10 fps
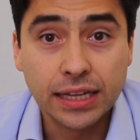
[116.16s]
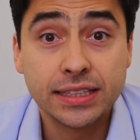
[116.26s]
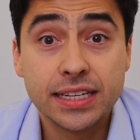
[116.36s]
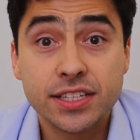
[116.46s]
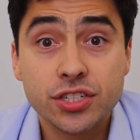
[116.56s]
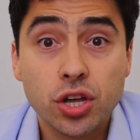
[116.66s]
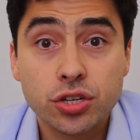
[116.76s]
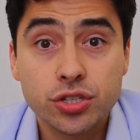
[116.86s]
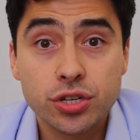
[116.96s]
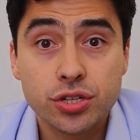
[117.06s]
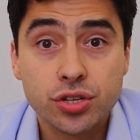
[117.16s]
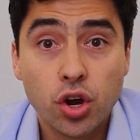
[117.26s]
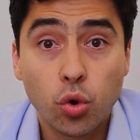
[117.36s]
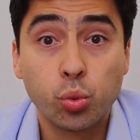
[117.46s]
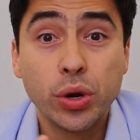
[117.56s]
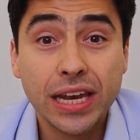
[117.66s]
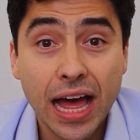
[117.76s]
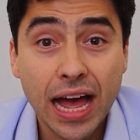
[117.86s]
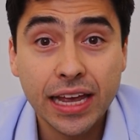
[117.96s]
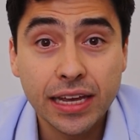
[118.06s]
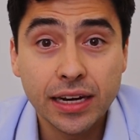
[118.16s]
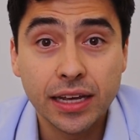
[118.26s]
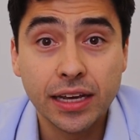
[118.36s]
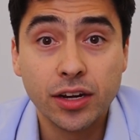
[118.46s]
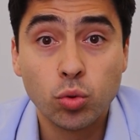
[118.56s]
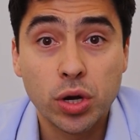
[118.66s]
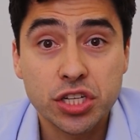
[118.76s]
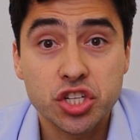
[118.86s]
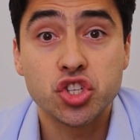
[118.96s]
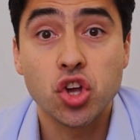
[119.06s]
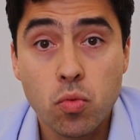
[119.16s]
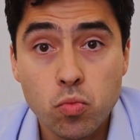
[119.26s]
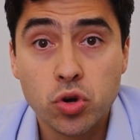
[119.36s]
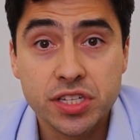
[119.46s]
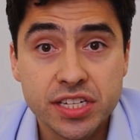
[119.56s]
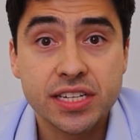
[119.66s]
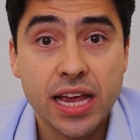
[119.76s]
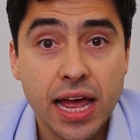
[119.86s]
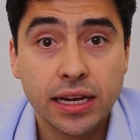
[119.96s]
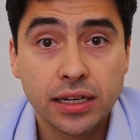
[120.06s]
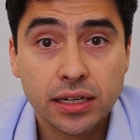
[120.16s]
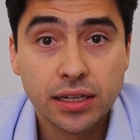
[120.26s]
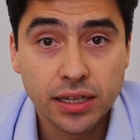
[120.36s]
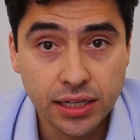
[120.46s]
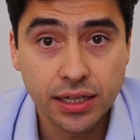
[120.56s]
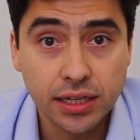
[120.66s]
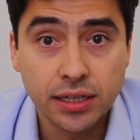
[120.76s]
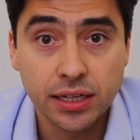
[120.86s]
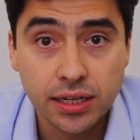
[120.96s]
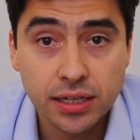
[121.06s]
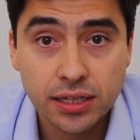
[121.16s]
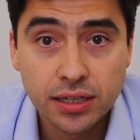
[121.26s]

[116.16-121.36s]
And this is not just relying in what someone said he did,